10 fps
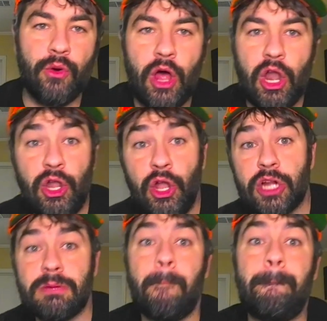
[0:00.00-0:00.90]

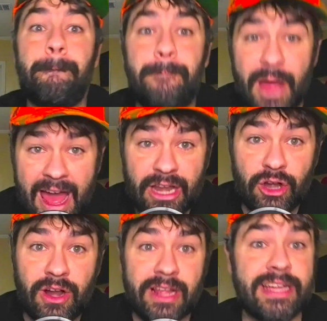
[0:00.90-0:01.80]
looked better
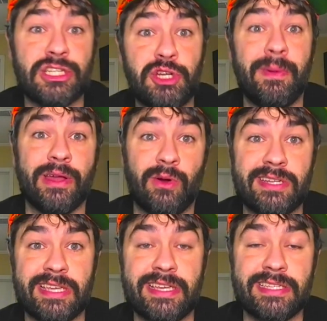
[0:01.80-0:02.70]
against Jamaine
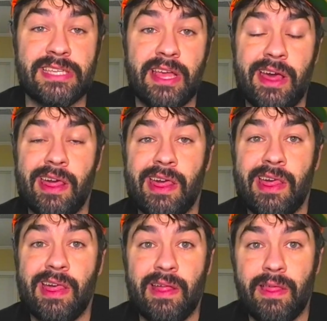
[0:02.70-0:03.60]
Ortiz
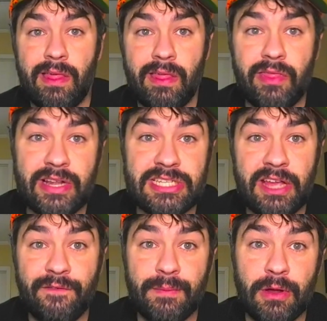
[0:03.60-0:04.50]
than
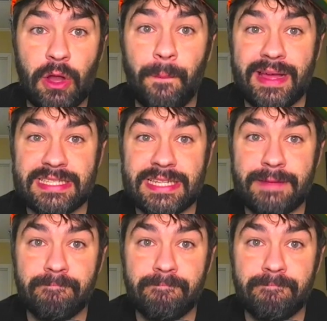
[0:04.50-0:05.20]
Teofimo Lopez did.